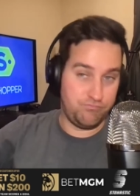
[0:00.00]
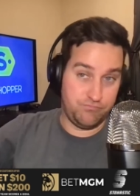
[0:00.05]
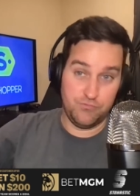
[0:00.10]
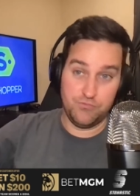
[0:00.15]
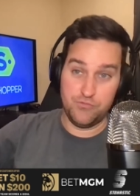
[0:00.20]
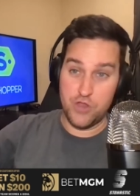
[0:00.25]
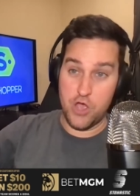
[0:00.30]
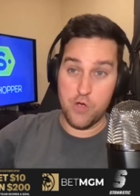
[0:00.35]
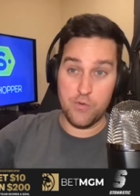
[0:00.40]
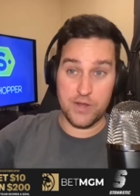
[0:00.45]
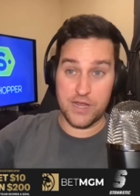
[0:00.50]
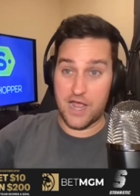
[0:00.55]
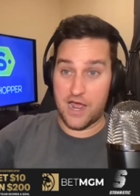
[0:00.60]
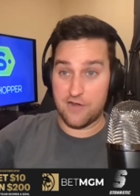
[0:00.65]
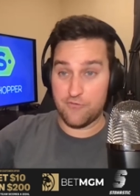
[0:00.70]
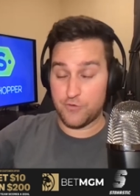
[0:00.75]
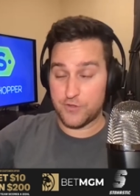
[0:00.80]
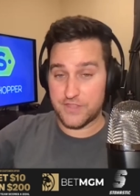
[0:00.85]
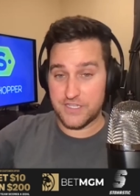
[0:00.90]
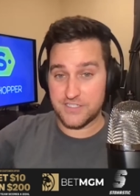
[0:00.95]
knowing kind
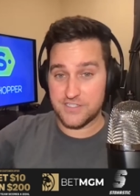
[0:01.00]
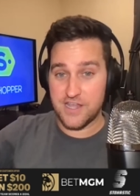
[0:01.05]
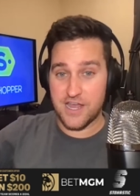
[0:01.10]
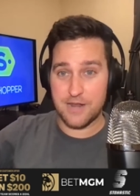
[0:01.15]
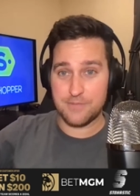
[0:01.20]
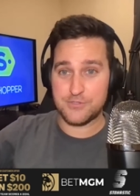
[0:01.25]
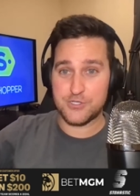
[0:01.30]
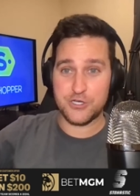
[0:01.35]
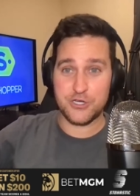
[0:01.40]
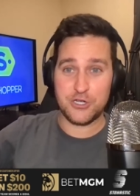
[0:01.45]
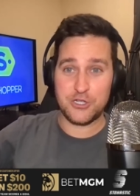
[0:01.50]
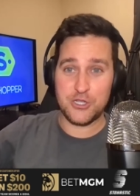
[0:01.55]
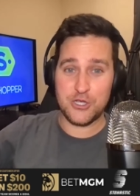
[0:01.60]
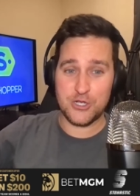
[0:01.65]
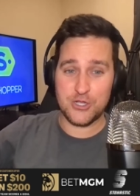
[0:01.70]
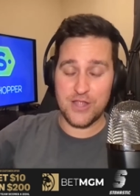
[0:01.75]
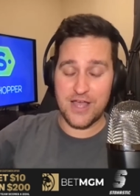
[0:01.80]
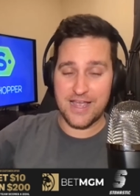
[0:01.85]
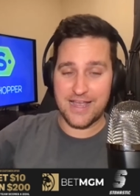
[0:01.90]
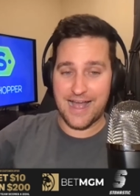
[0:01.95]
of what these lineups are going to
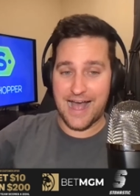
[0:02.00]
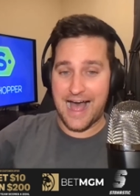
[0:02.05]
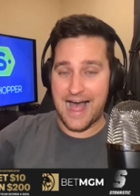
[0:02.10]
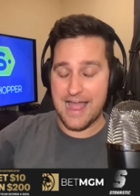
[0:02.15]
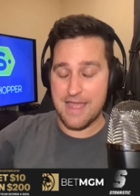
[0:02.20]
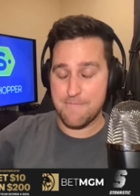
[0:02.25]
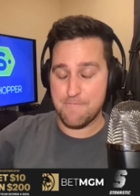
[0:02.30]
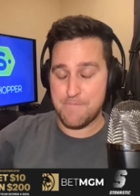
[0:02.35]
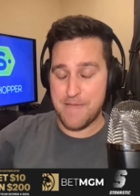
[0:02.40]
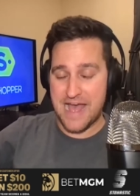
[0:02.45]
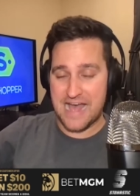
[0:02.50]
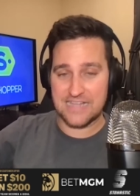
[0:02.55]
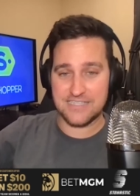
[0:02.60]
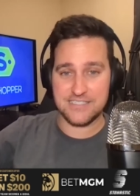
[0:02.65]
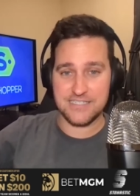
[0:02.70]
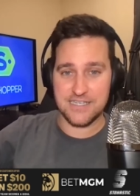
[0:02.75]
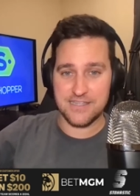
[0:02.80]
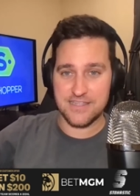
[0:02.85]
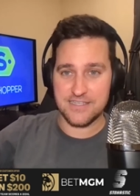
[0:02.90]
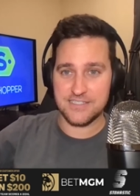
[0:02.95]
look like, I am
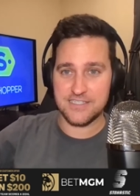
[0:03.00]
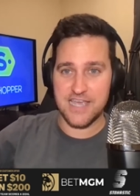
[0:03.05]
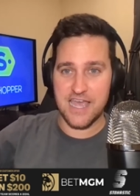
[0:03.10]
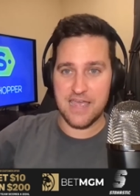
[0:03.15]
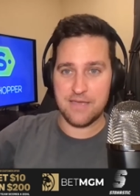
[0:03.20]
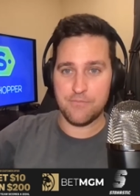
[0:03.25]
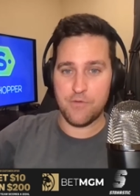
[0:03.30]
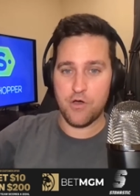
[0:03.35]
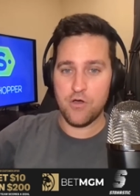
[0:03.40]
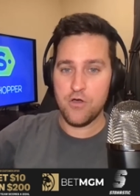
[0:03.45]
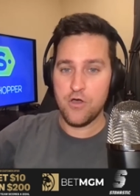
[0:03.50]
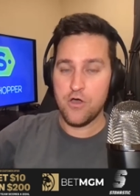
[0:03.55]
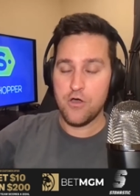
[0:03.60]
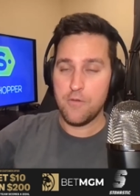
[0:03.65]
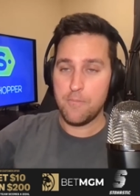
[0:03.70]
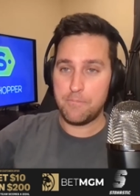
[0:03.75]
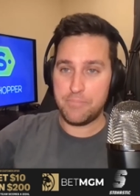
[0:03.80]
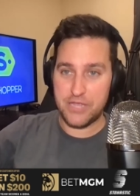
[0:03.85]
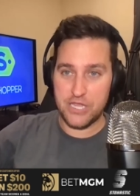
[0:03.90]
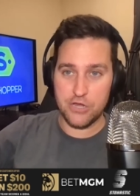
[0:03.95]
passing this game.
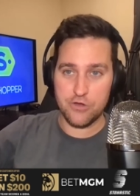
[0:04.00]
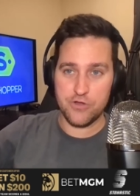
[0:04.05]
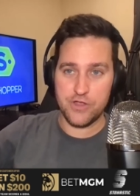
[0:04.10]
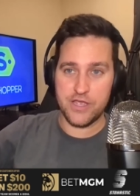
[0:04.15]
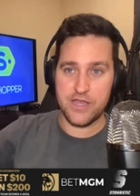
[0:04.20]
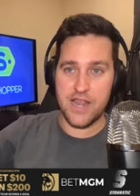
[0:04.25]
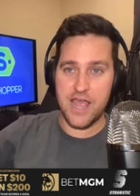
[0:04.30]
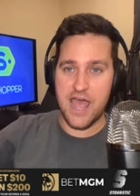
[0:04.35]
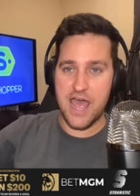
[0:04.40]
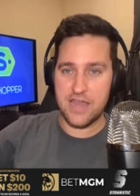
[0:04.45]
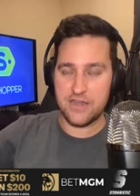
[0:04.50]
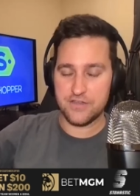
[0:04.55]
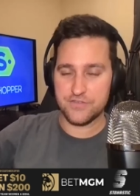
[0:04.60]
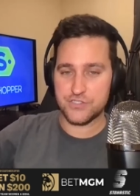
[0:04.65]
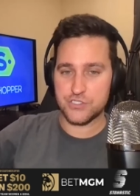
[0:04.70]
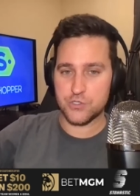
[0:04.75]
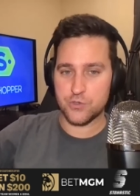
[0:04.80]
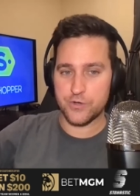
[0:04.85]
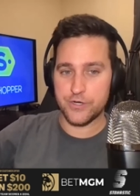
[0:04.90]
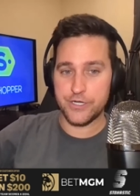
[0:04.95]
Period. End of
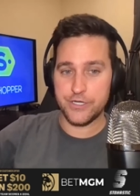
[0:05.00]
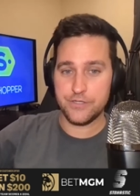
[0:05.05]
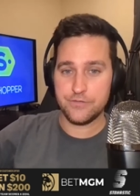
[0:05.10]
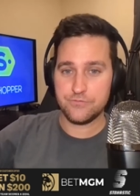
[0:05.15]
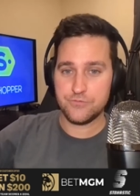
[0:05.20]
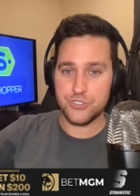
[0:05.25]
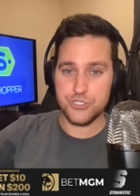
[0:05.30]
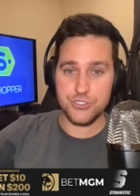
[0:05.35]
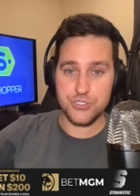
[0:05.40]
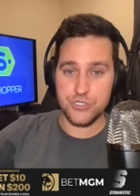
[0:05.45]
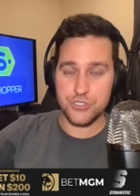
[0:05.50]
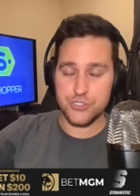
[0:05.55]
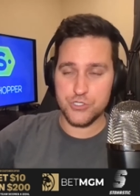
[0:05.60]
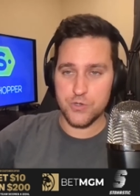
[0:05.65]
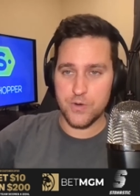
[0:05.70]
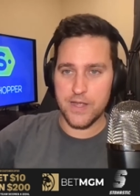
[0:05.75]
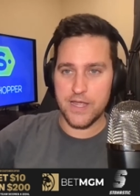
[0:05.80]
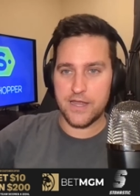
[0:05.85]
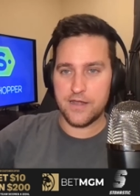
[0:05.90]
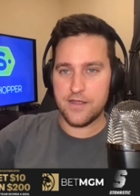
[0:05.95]
story. Just
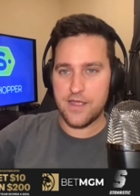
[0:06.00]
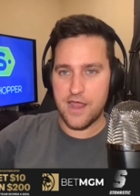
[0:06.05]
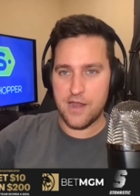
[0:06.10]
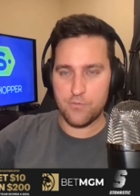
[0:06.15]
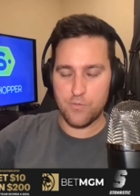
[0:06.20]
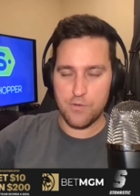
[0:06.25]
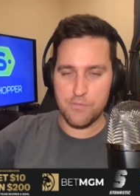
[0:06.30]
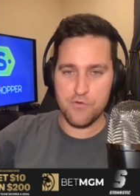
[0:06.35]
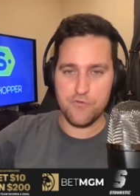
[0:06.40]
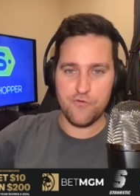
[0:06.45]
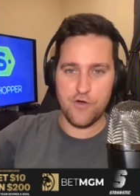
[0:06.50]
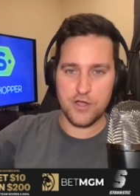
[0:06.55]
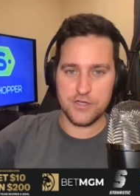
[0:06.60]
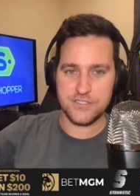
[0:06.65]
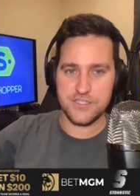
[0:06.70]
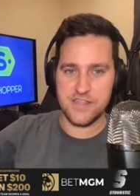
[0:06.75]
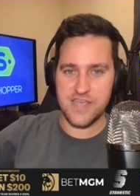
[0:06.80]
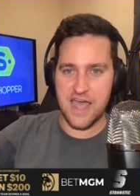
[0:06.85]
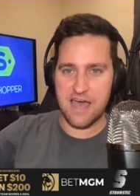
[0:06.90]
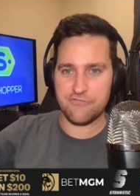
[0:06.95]
enjoy it, and we'll move on
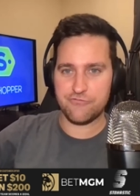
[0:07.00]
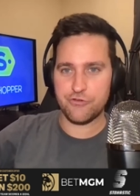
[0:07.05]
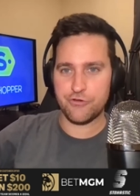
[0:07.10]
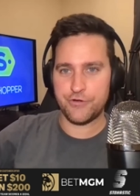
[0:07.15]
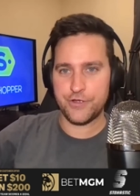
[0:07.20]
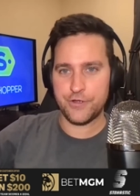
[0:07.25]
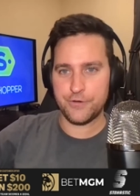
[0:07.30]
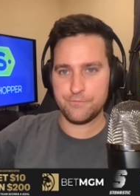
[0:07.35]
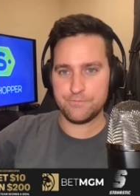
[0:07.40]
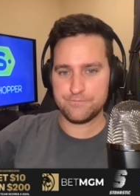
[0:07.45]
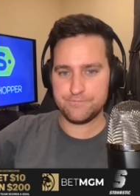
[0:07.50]
to the afternoon.